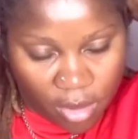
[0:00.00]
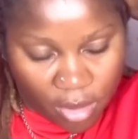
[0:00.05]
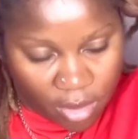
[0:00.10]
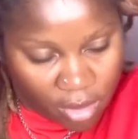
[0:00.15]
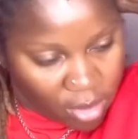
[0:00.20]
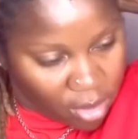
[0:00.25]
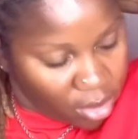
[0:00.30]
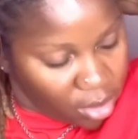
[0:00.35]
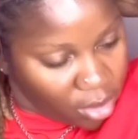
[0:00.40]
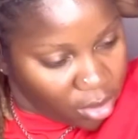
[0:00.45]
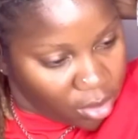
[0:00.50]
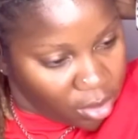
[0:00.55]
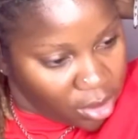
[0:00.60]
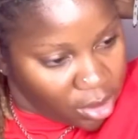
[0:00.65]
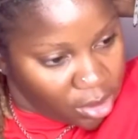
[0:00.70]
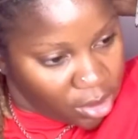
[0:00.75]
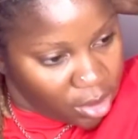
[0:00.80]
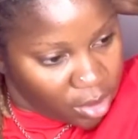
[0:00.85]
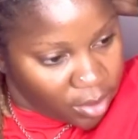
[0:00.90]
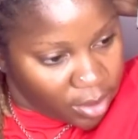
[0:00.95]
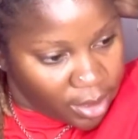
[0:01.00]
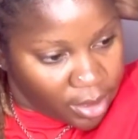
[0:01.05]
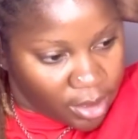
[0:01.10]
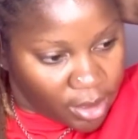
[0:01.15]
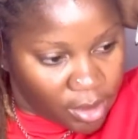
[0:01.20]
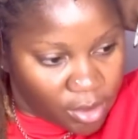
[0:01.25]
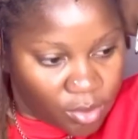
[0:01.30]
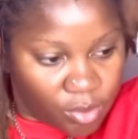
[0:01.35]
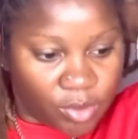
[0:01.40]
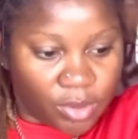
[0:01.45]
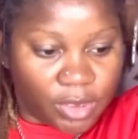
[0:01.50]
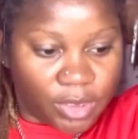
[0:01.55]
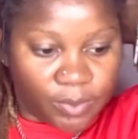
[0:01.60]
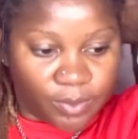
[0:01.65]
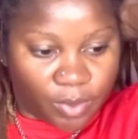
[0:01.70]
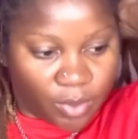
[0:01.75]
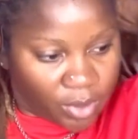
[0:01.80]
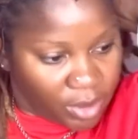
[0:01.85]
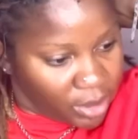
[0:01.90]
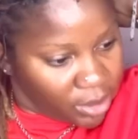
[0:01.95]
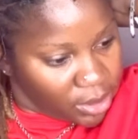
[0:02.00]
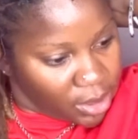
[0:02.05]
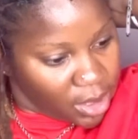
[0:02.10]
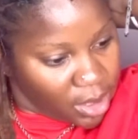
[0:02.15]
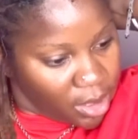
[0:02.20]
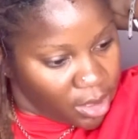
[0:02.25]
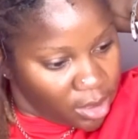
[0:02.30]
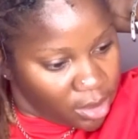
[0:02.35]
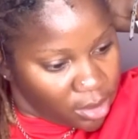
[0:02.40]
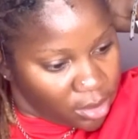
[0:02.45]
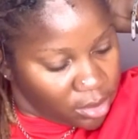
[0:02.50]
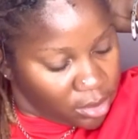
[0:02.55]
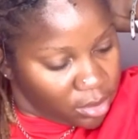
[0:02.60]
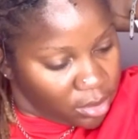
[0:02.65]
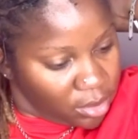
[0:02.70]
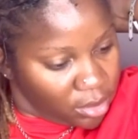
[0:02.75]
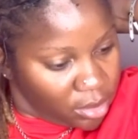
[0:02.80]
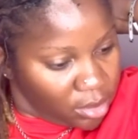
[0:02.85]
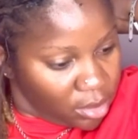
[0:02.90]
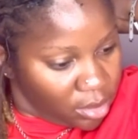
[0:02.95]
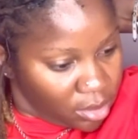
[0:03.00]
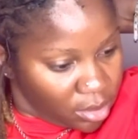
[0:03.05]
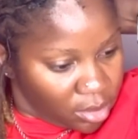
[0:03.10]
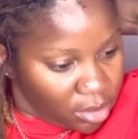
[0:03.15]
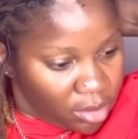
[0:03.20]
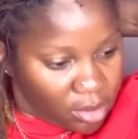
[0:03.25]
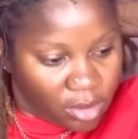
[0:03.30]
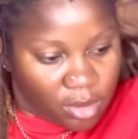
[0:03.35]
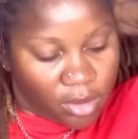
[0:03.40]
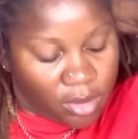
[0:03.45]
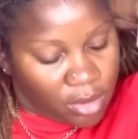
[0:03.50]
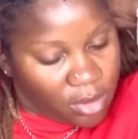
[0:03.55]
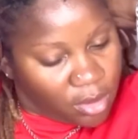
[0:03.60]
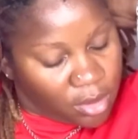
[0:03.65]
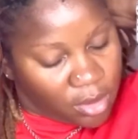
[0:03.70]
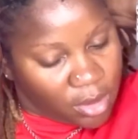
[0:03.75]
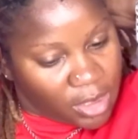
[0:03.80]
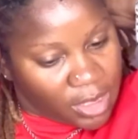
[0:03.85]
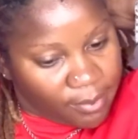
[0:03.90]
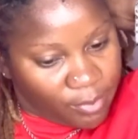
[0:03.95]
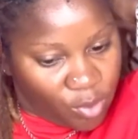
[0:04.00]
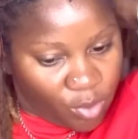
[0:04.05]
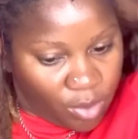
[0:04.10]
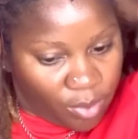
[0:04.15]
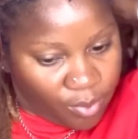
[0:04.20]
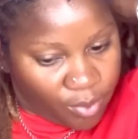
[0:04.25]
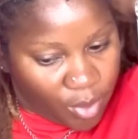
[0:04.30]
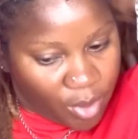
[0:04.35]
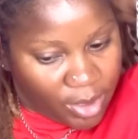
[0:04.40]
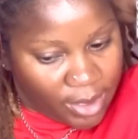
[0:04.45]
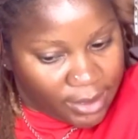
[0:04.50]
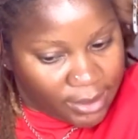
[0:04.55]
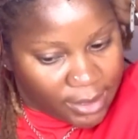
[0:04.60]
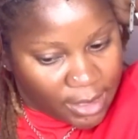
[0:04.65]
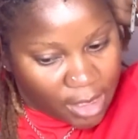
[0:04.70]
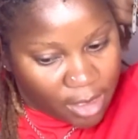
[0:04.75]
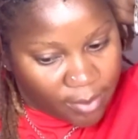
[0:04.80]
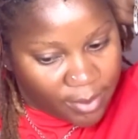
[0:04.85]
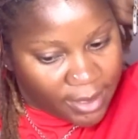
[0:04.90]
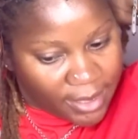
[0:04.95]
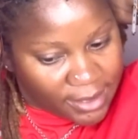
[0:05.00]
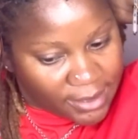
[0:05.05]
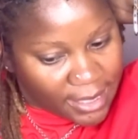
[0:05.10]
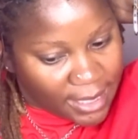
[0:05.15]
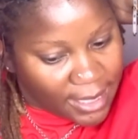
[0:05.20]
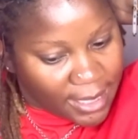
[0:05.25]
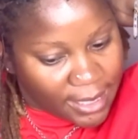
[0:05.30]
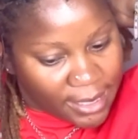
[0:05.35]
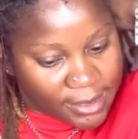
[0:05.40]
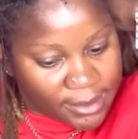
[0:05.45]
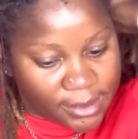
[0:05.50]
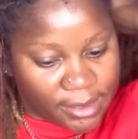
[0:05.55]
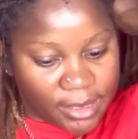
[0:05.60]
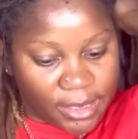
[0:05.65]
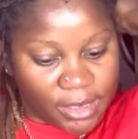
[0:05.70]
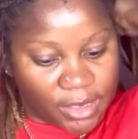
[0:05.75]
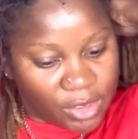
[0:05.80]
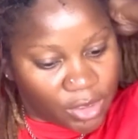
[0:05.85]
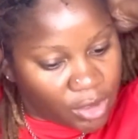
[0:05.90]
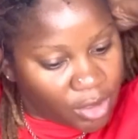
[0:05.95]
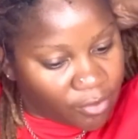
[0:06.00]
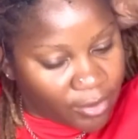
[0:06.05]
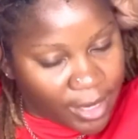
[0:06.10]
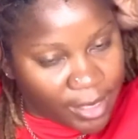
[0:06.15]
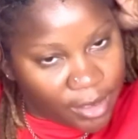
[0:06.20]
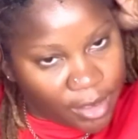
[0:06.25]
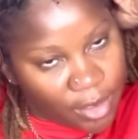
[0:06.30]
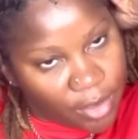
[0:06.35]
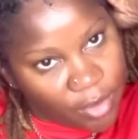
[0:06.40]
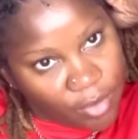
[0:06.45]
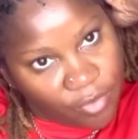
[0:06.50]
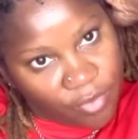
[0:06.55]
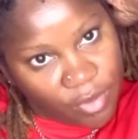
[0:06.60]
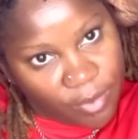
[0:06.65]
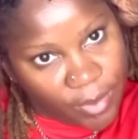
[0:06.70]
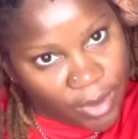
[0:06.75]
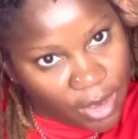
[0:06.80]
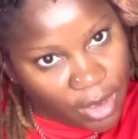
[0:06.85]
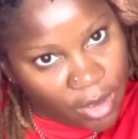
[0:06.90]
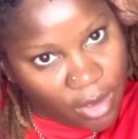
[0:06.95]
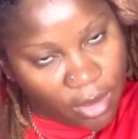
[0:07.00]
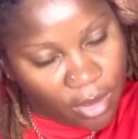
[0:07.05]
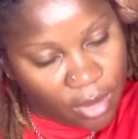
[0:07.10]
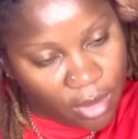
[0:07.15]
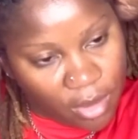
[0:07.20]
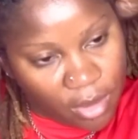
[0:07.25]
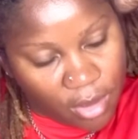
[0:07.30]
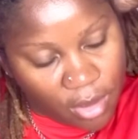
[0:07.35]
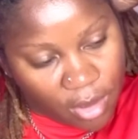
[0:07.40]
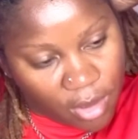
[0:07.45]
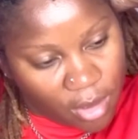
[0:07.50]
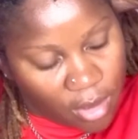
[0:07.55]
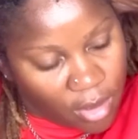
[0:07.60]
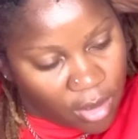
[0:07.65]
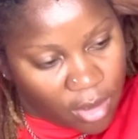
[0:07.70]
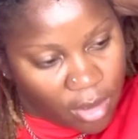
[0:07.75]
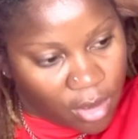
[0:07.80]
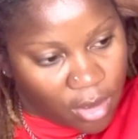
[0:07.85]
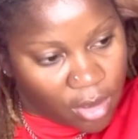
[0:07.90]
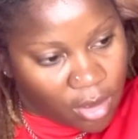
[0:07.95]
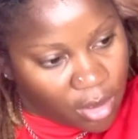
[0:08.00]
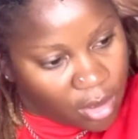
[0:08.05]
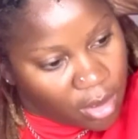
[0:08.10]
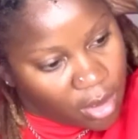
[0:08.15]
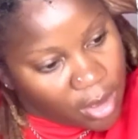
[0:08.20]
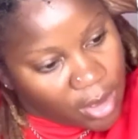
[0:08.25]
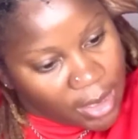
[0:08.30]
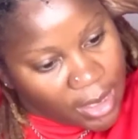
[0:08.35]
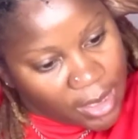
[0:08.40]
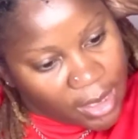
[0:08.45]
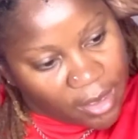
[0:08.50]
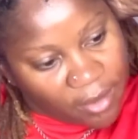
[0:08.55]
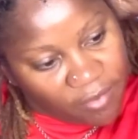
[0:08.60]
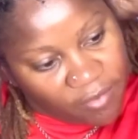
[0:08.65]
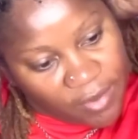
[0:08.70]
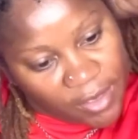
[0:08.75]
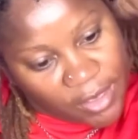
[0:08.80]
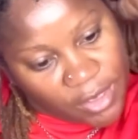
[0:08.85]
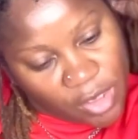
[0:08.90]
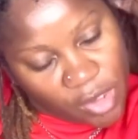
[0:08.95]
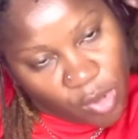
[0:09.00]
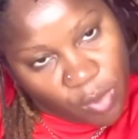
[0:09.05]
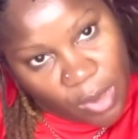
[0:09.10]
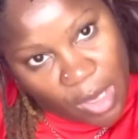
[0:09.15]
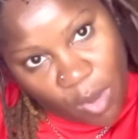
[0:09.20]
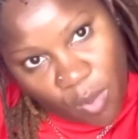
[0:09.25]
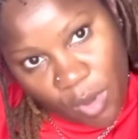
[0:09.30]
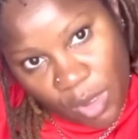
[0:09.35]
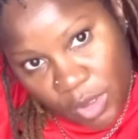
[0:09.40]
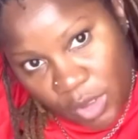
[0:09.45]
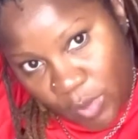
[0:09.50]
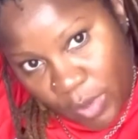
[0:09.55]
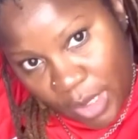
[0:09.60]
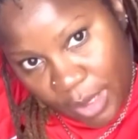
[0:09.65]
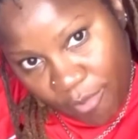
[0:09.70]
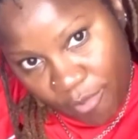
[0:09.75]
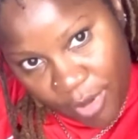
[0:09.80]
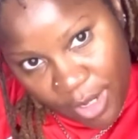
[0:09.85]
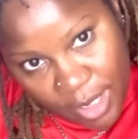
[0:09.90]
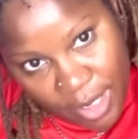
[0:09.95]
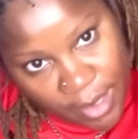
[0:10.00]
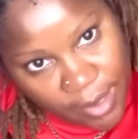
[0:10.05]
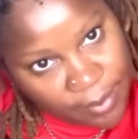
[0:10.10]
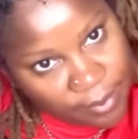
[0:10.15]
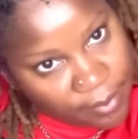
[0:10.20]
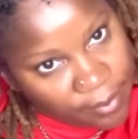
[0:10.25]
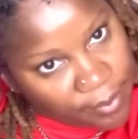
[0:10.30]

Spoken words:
So let's go ahead and do this ponytail. And I'm doing ponytail because, again, it's easier right now for me, and I can fix it the way I want when I'm ready.